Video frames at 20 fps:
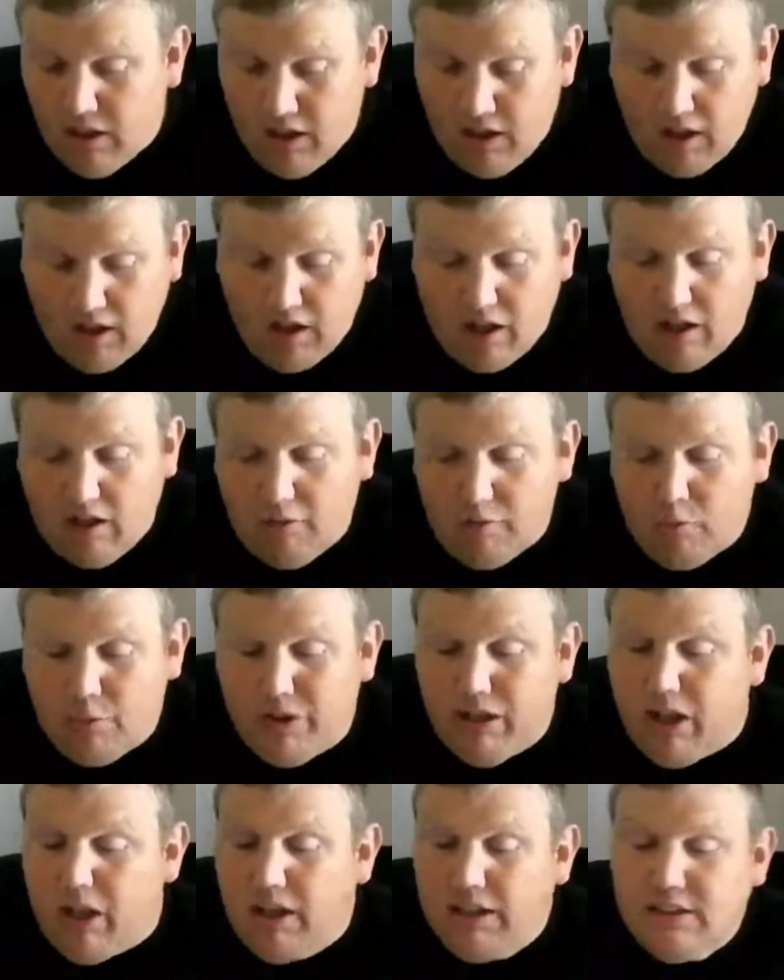
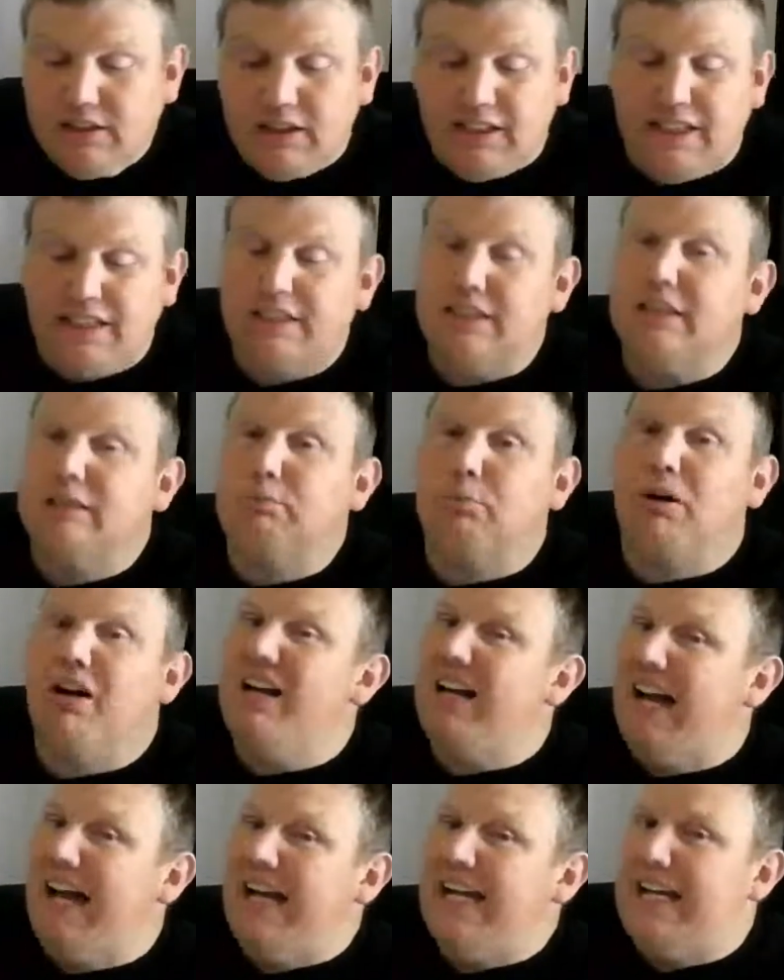Win loss against the
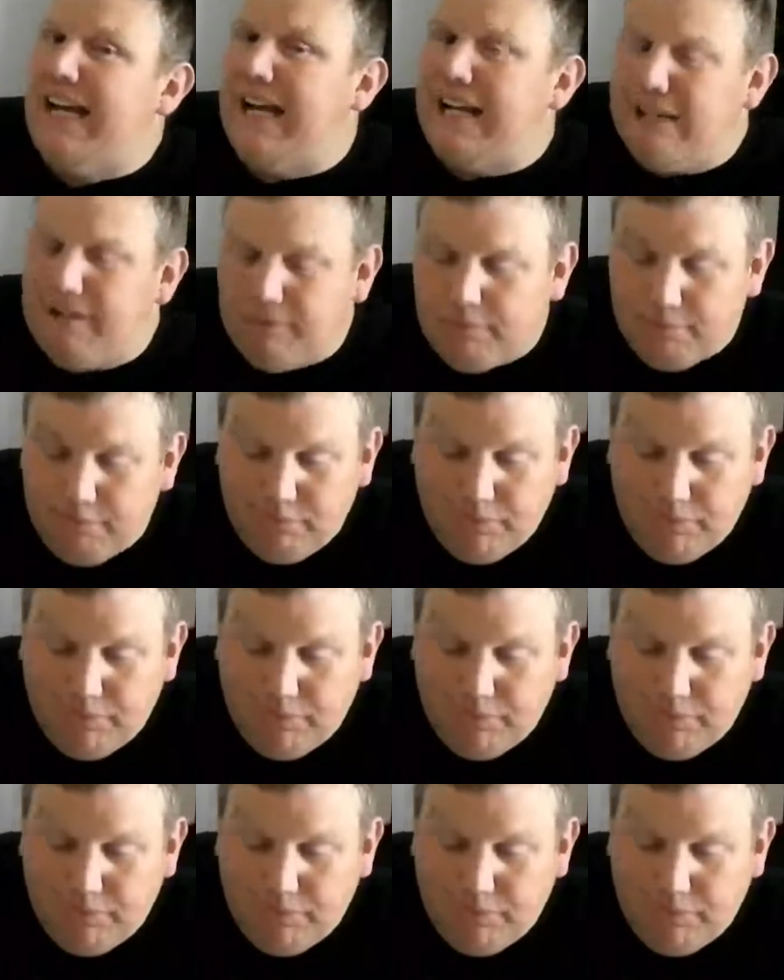spread, 8-8.